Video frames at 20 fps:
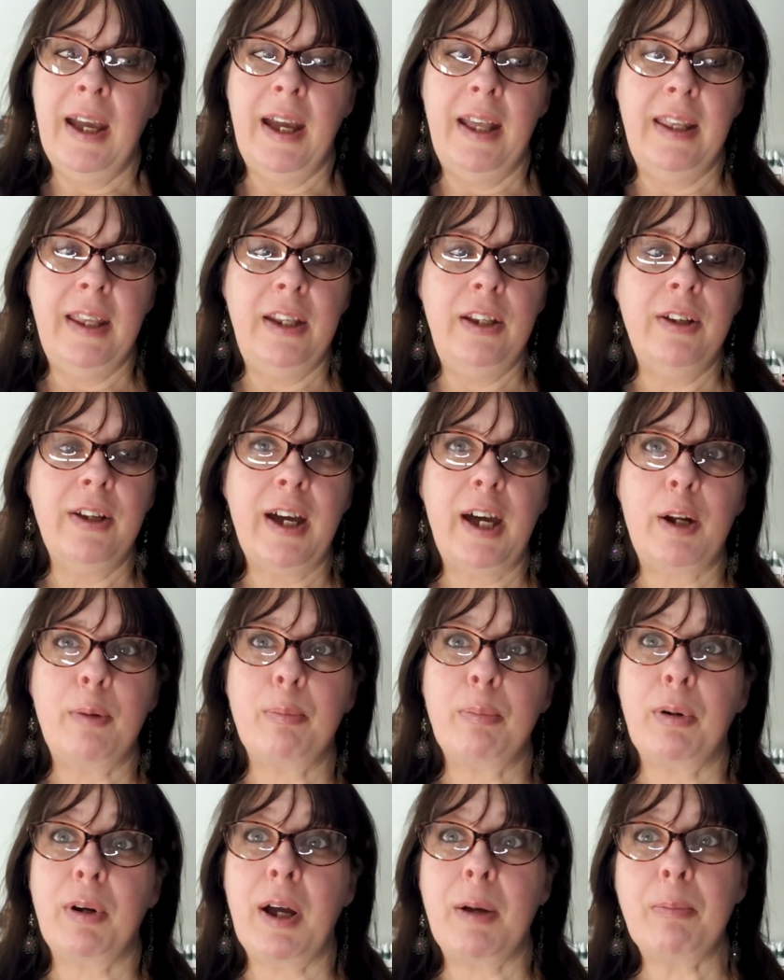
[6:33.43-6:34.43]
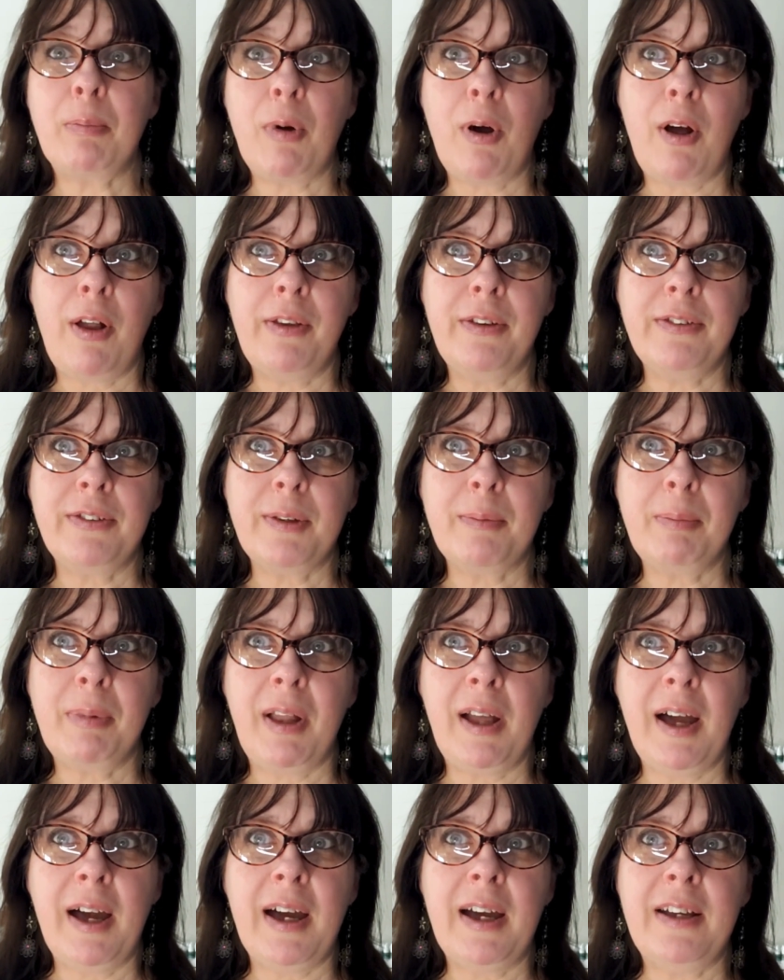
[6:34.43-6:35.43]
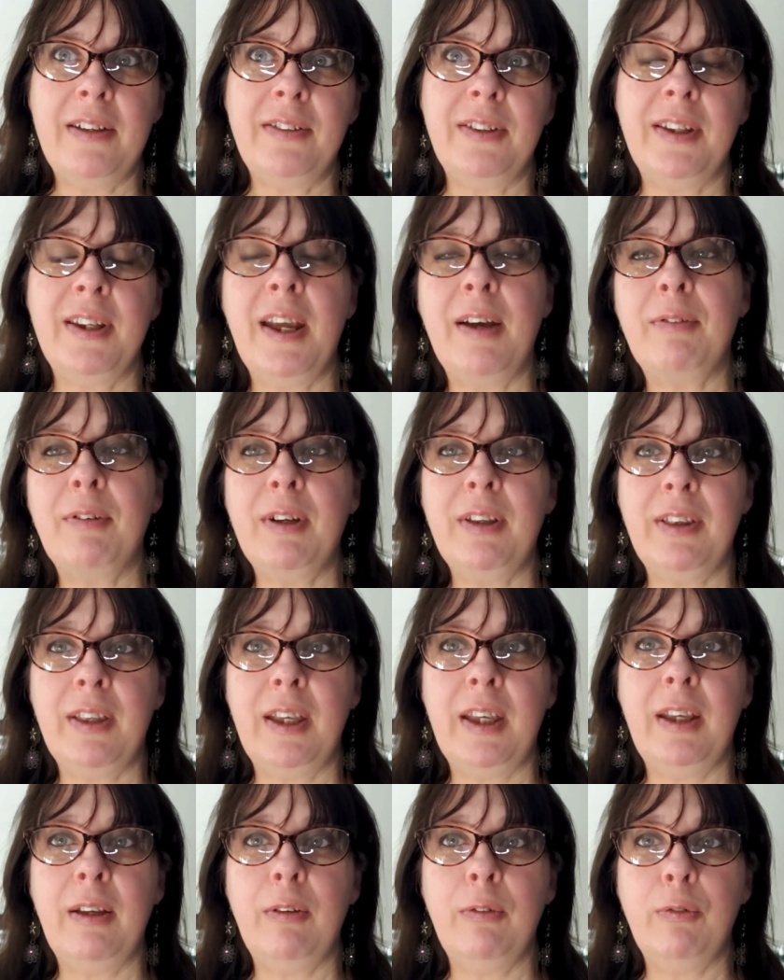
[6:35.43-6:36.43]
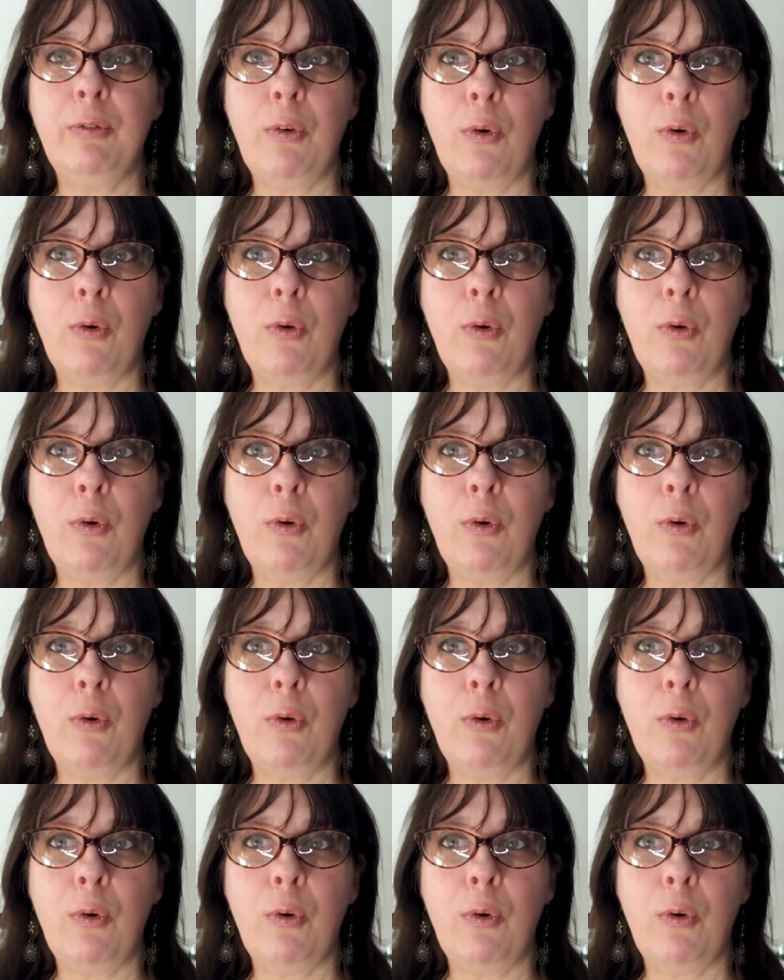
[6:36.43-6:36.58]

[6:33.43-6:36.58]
And then you got to prep all the supplies and everything